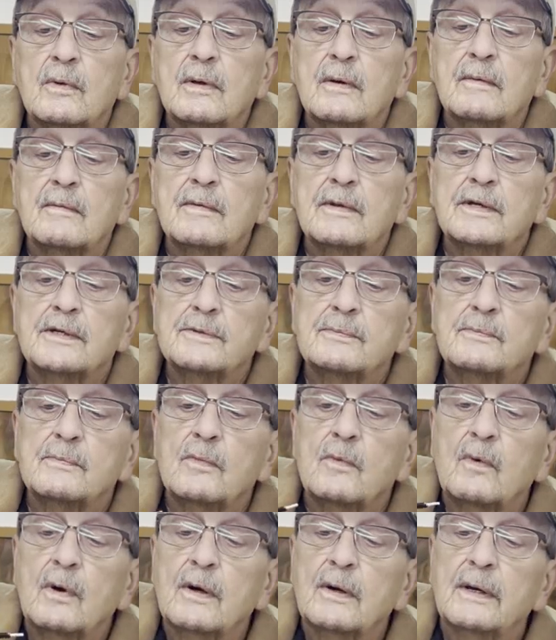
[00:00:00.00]
this
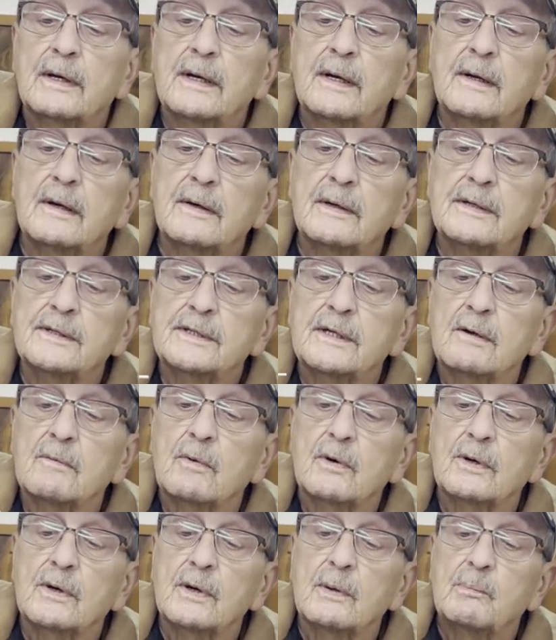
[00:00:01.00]
work here is that
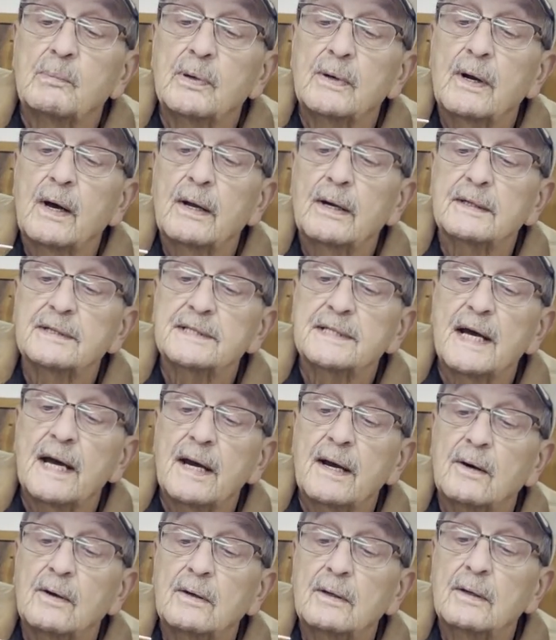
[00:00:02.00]
we're going to put on a
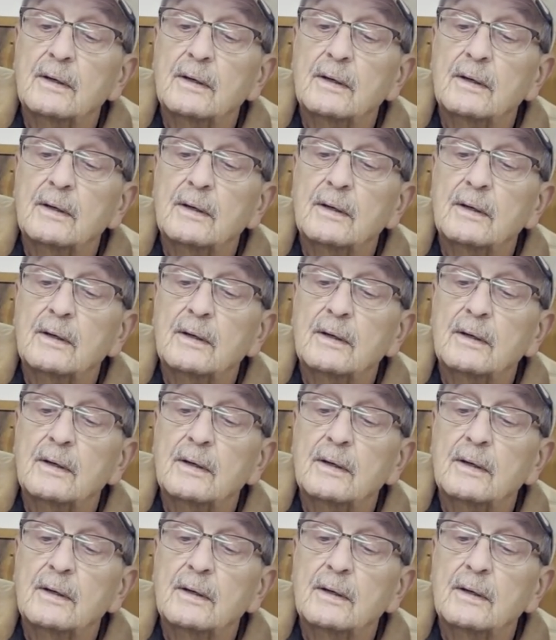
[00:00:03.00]
tail.